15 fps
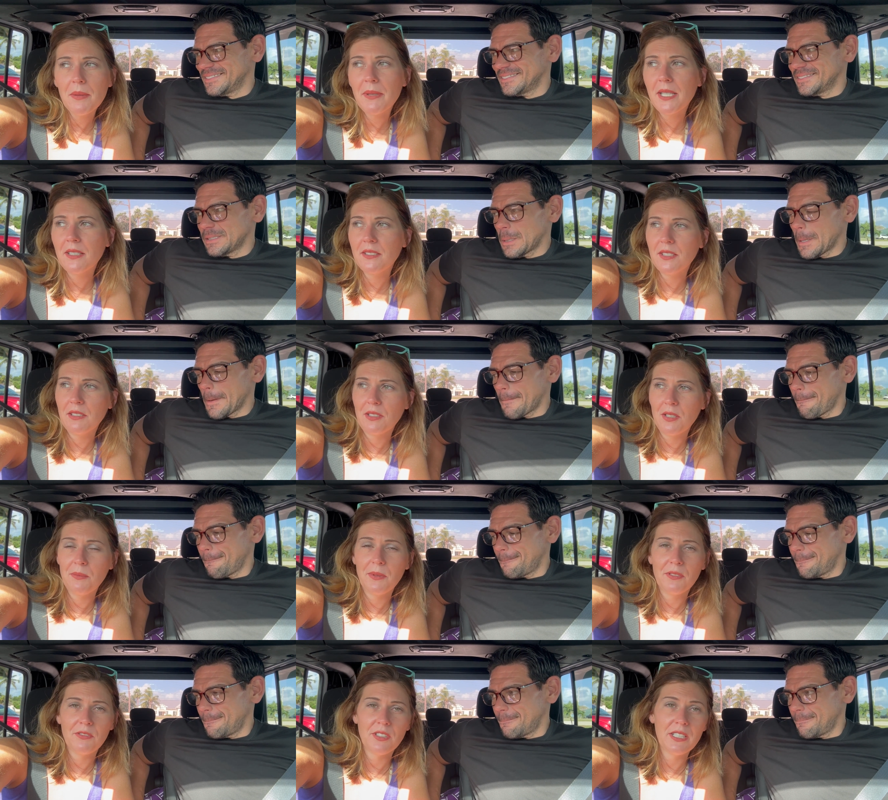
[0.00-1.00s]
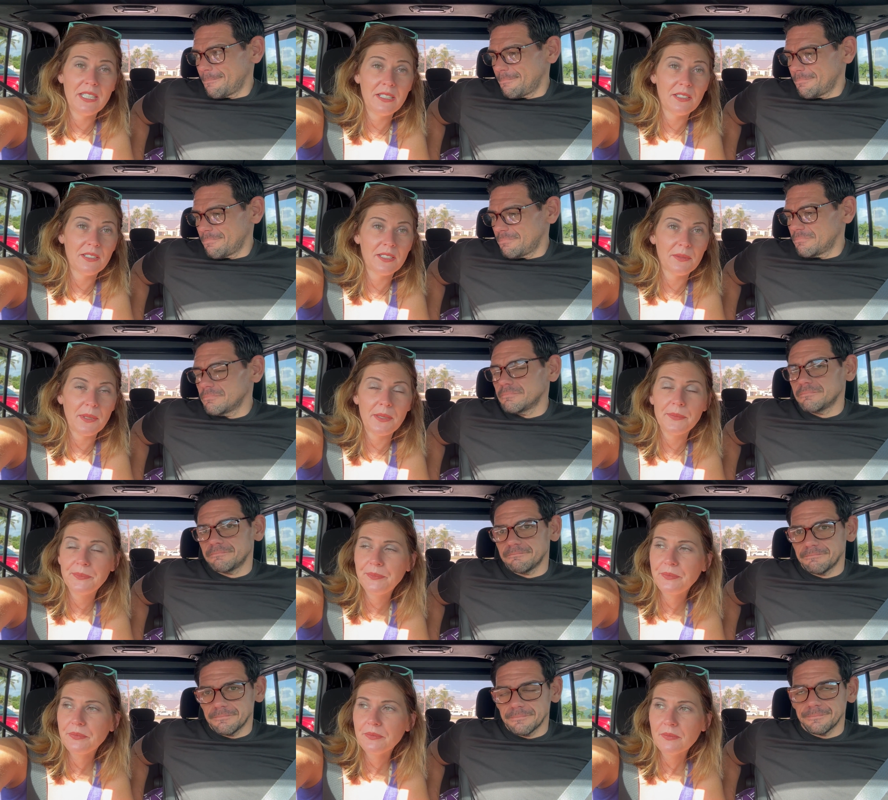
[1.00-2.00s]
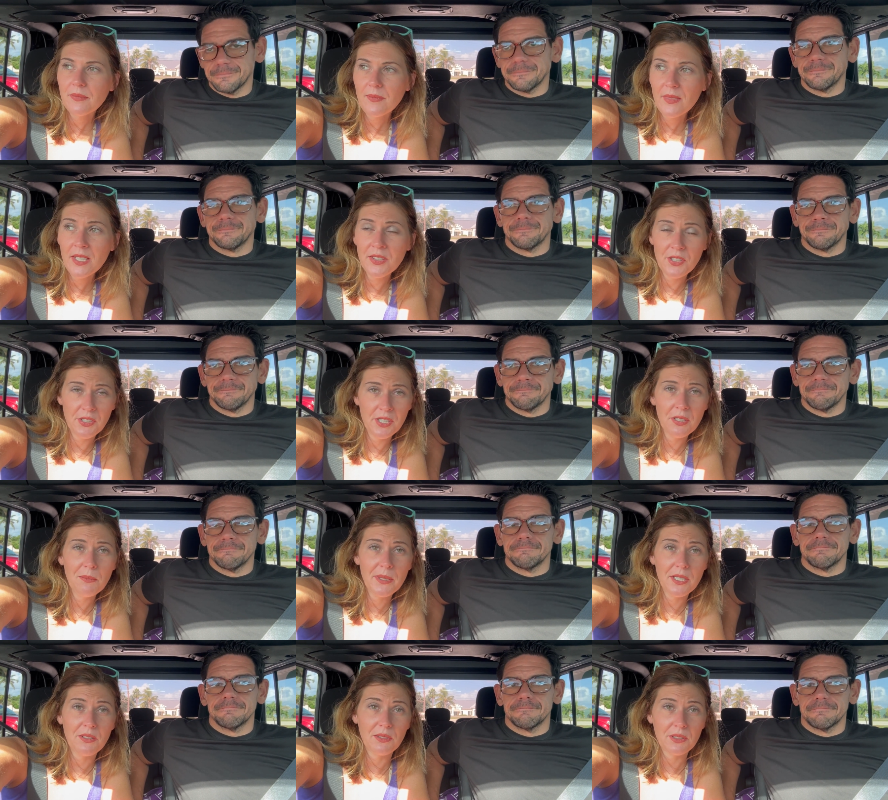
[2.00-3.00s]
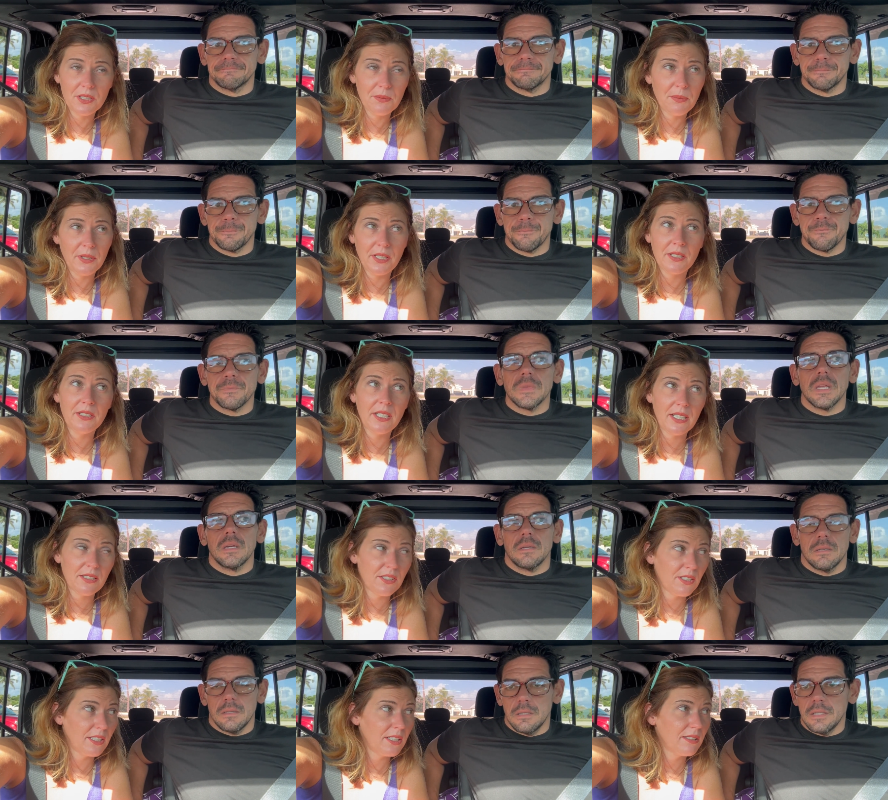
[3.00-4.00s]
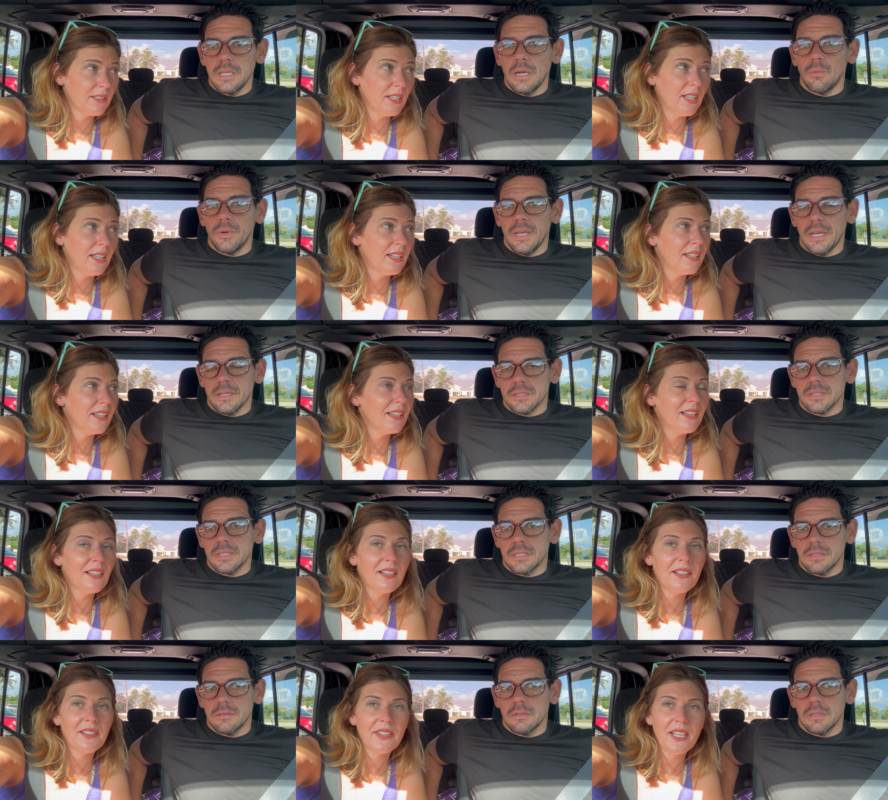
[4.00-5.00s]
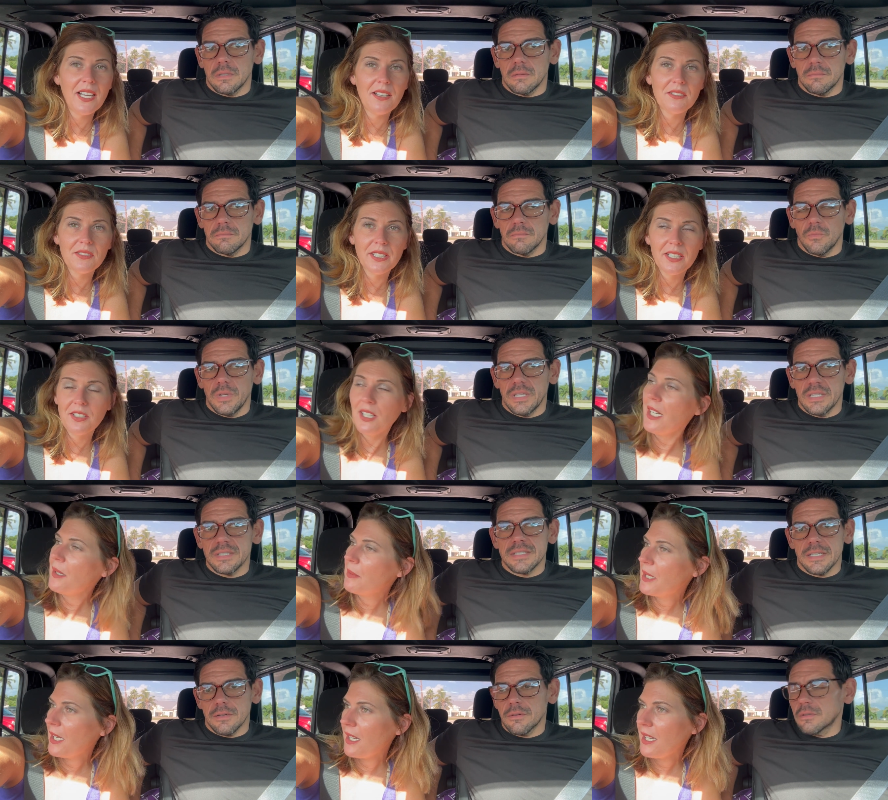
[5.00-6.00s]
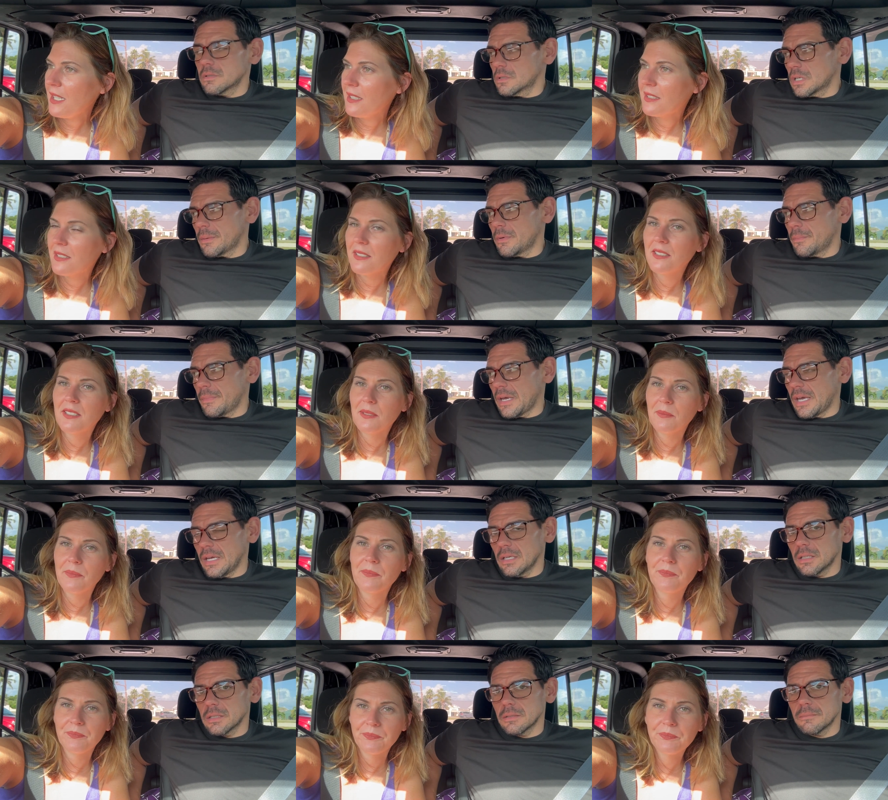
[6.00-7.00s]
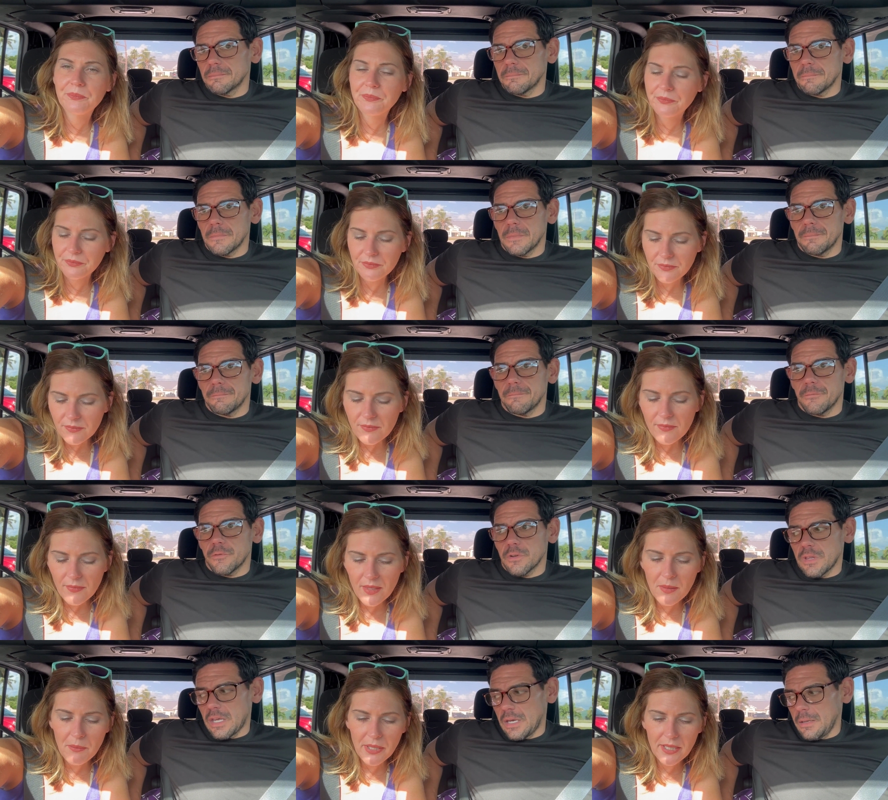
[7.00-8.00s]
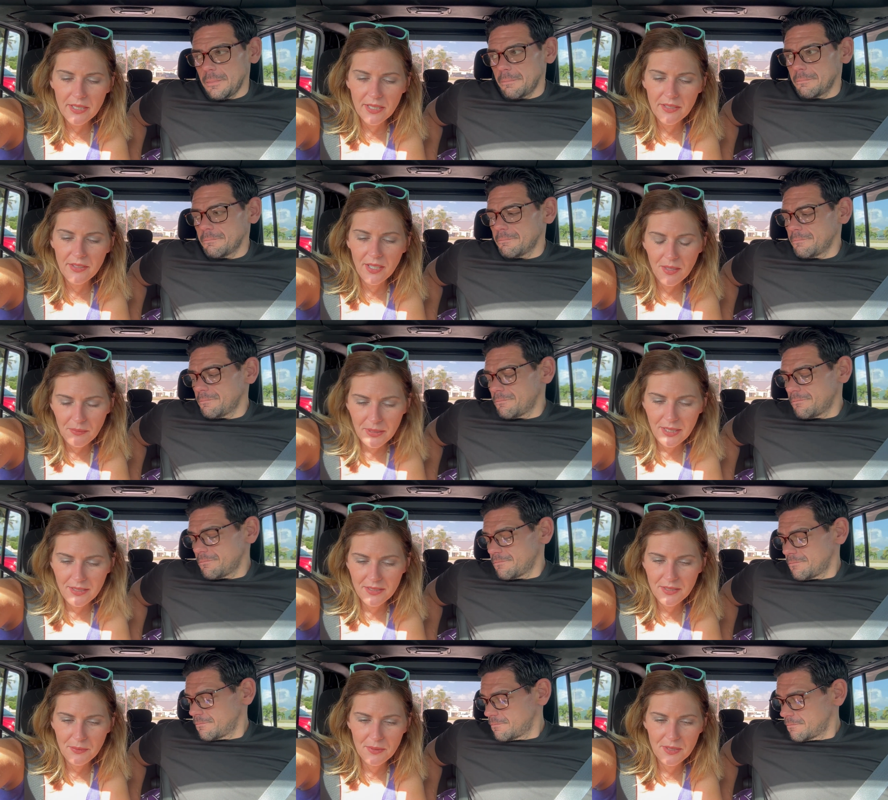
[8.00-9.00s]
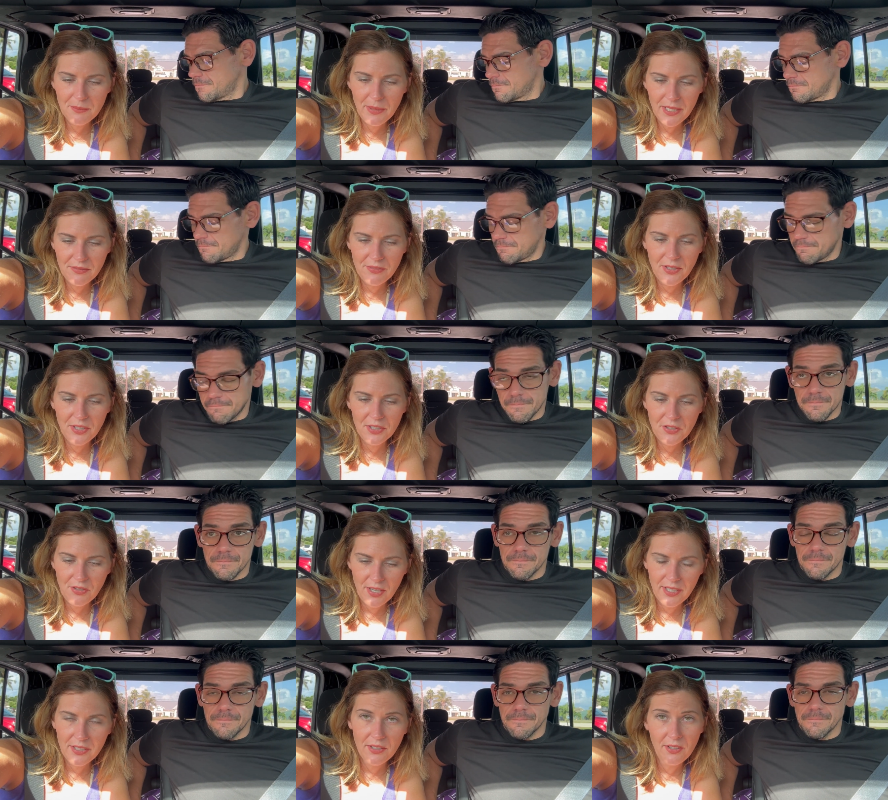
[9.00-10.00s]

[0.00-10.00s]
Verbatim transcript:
Speaker 1: because they're open for dinner as well. Their dinner menu looks pretty good, actually.
Speaker 2: Yeah, we actually. They um, have like crab cakes and back. Some, but
Speaker 1: uh, the ambiance was by far trying the